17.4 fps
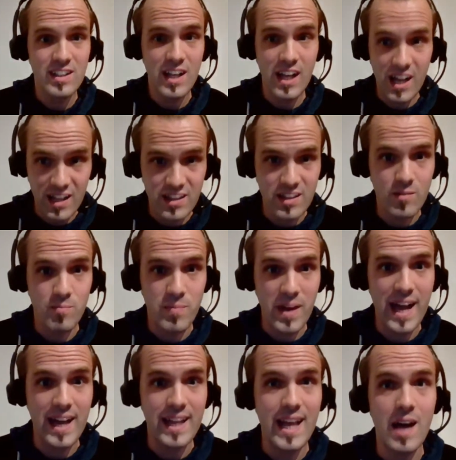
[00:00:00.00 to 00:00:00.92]
and the
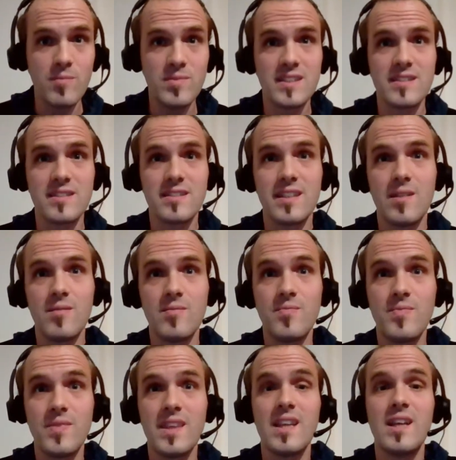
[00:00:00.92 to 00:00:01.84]
bad habits that
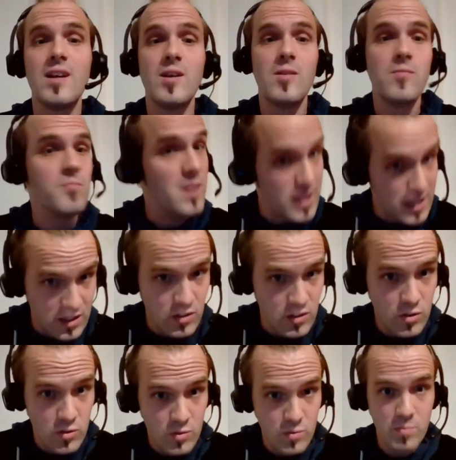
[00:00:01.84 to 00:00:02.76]
make
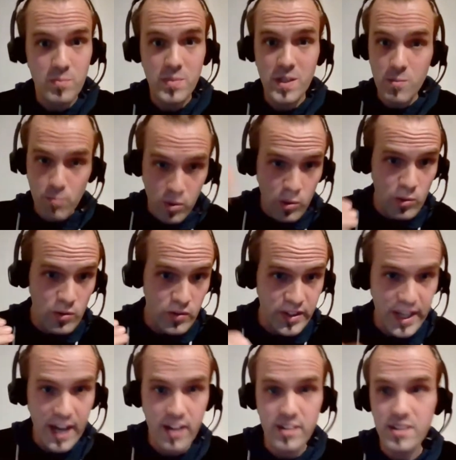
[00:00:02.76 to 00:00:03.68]
you be pulled
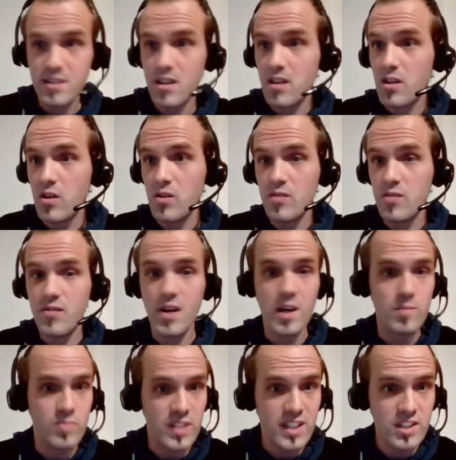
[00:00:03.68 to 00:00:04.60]
down in a low
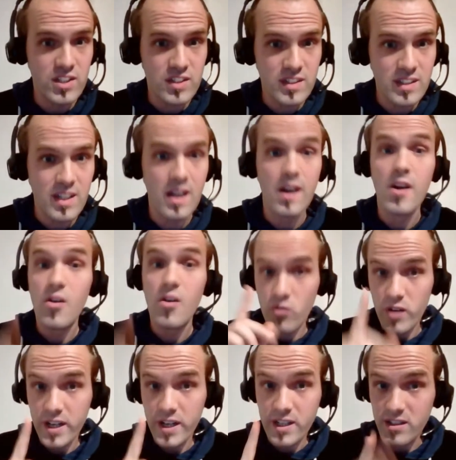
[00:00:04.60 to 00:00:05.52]
vibration.
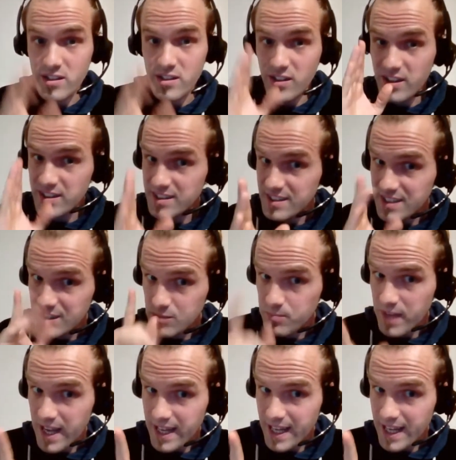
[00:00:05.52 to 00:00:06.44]
Recognize these
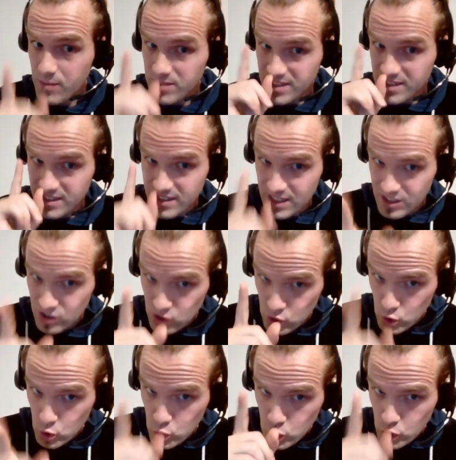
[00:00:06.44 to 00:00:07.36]
bad habits that
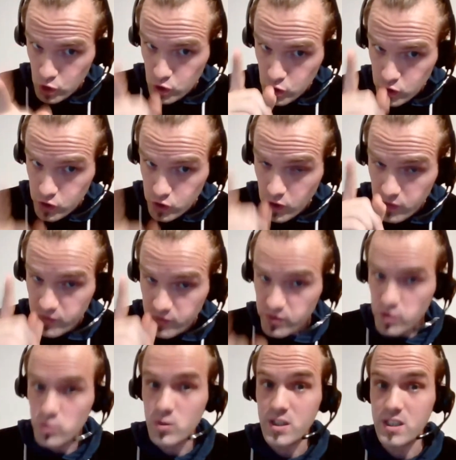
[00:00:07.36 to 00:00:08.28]
do not serve
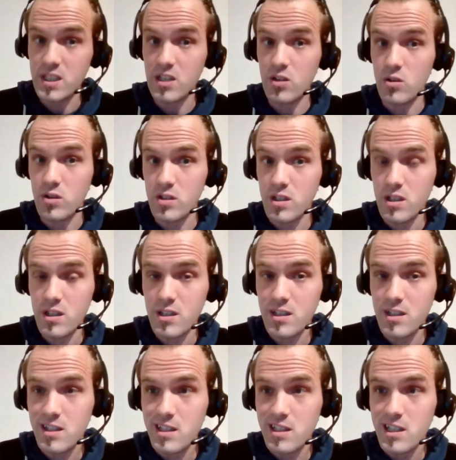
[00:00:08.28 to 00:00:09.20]
you any longer
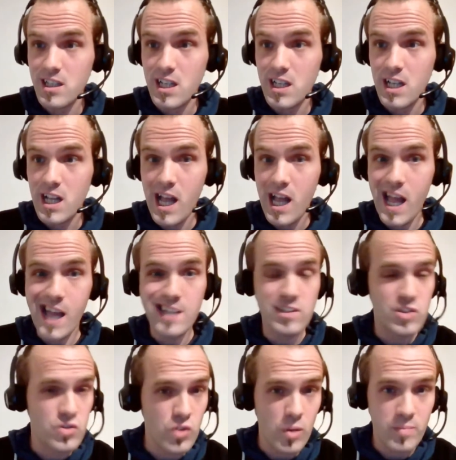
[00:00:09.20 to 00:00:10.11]

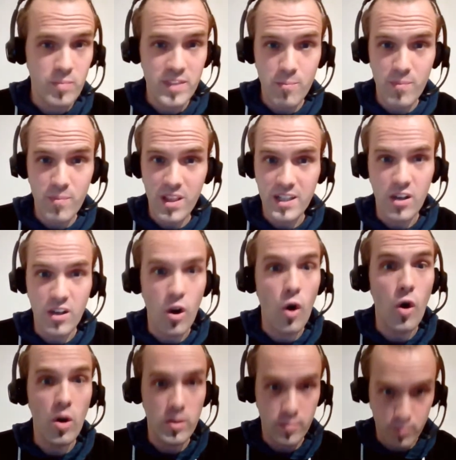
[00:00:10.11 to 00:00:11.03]
and drop them like a
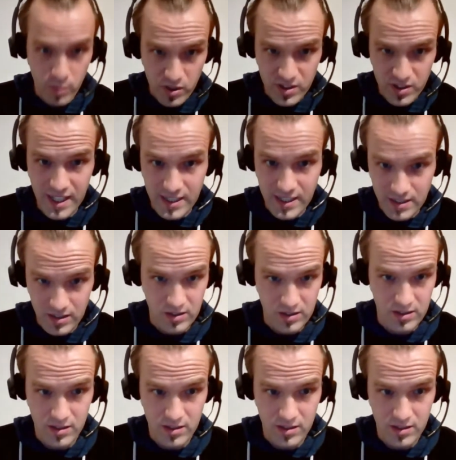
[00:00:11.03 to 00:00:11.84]
hot potato,